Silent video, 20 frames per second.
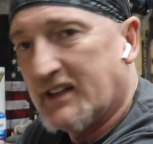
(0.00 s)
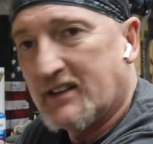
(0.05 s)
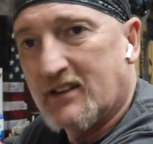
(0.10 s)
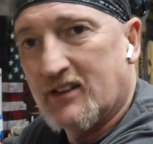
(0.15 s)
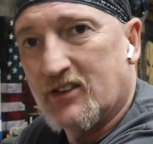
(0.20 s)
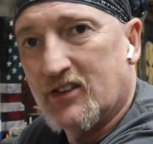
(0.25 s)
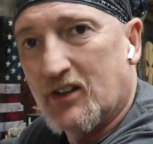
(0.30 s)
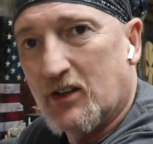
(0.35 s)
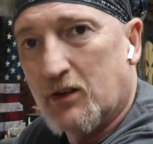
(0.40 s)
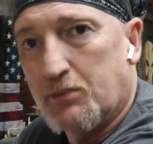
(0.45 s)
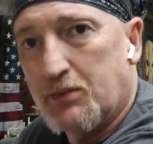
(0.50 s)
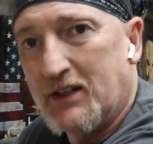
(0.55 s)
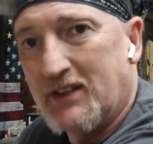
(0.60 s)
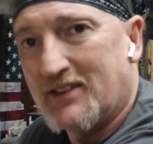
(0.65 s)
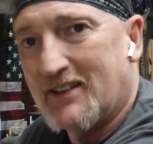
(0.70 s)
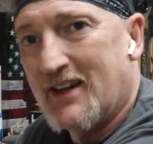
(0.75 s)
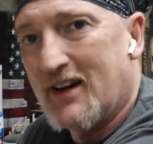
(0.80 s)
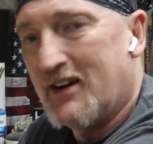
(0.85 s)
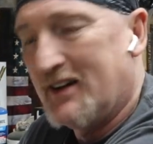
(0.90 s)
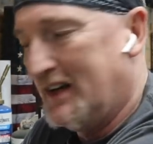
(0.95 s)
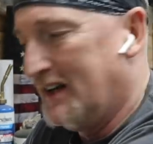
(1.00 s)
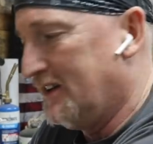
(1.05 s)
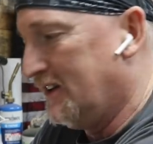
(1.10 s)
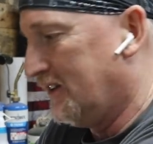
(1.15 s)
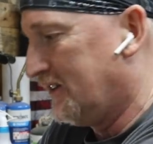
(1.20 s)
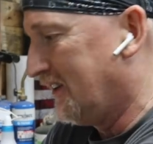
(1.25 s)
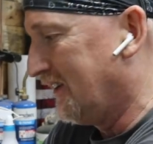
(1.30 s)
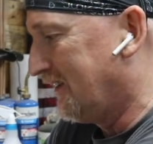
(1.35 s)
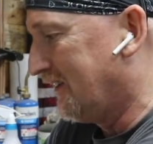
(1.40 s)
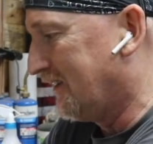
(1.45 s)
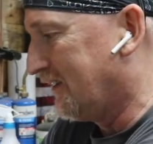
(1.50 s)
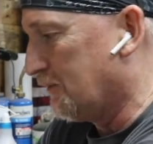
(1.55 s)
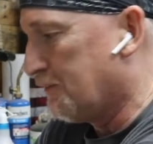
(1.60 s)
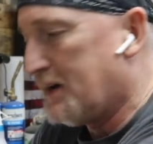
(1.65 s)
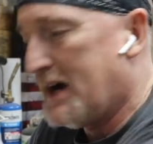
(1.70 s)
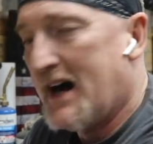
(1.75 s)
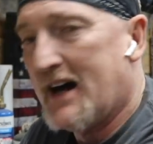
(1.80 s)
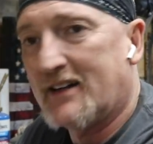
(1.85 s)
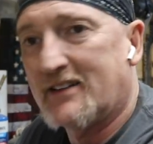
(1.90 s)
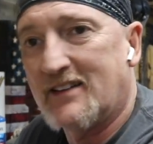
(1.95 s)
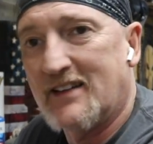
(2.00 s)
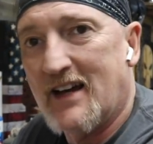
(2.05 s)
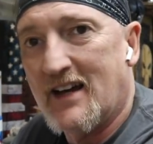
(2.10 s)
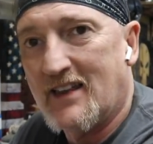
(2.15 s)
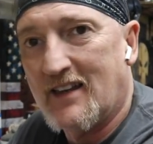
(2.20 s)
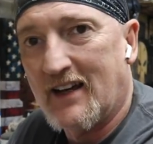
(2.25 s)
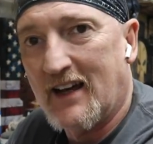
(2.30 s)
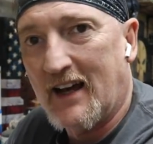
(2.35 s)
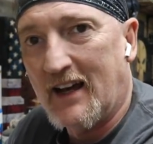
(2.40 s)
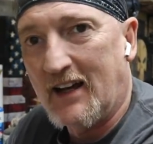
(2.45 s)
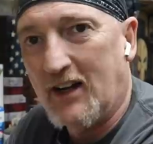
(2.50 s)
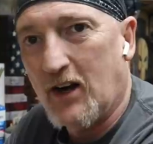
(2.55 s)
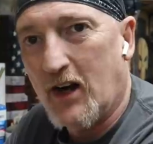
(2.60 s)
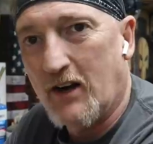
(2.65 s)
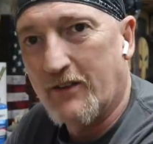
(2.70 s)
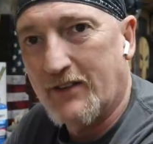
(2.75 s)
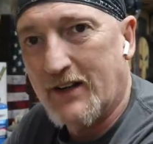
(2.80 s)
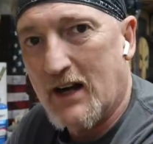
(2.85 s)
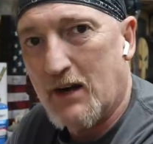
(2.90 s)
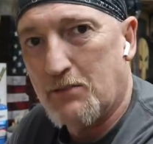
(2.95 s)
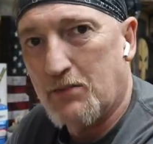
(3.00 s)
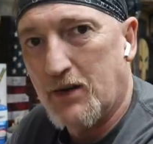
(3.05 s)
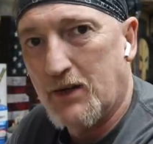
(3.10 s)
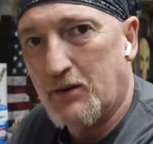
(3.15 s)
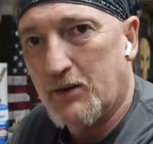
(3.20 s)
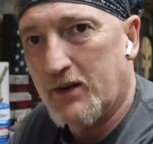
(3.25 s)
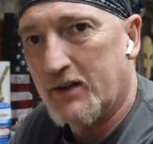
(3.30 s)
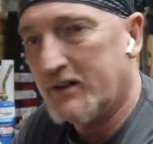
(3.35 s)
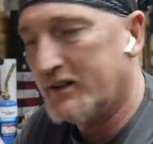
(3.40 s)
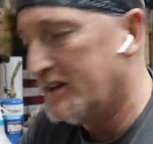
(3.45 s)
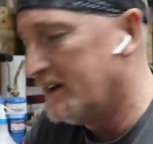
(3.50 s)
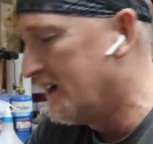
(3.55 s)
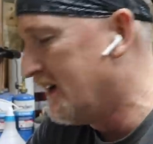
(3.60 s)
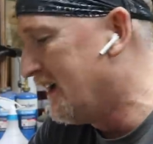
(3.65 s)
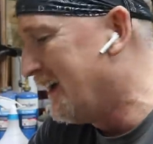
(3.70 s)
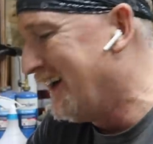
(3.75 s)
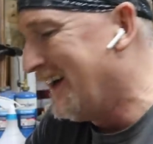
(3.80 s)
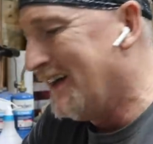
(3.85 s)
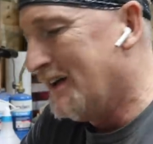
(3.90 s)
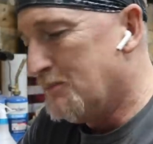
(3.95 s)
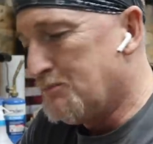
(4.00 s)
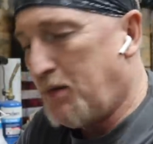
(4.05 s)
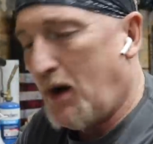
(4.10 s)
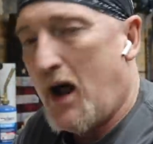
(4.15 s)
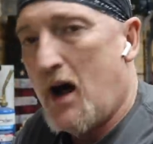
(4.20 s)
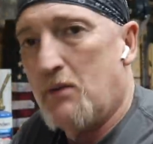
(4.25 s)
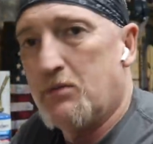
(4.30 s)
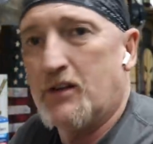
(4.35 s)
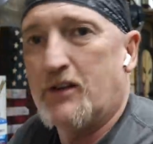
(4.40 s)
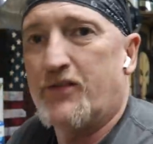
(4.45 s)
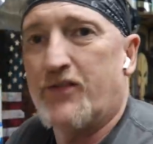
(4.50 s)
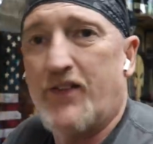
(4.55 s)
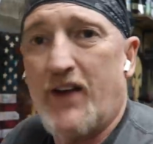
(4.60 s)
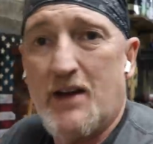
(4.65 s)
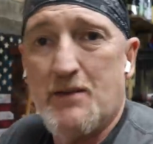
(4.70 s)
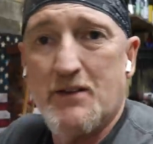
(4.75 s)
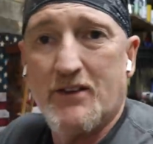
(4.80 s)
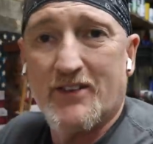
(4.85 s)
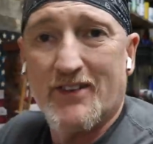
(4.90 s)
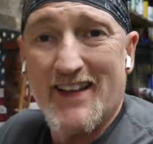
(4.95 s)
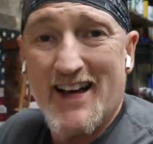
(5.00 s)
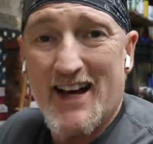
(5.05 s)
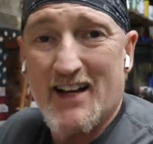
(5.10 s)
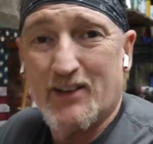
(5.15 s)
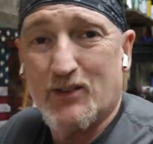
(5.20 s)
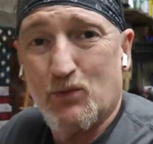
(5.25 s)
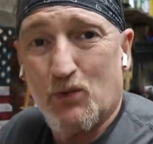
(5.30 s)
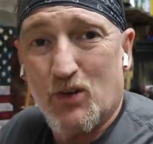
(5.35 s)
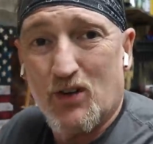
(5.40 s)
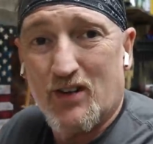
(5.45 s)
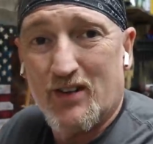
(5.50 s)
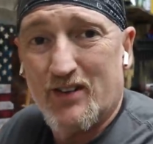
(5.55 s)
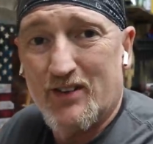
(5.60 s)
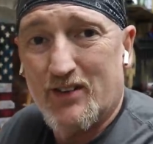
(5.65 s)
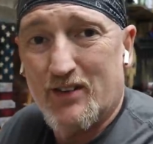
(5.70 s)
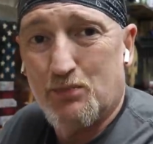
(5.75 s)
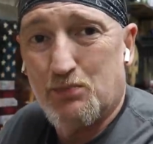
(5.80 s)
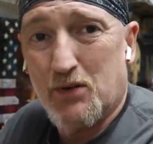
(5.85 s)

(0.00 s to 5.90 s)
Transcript: get this little piece out, and since it's epoxy, I think I can carve it out pretty well. Probably famous last words,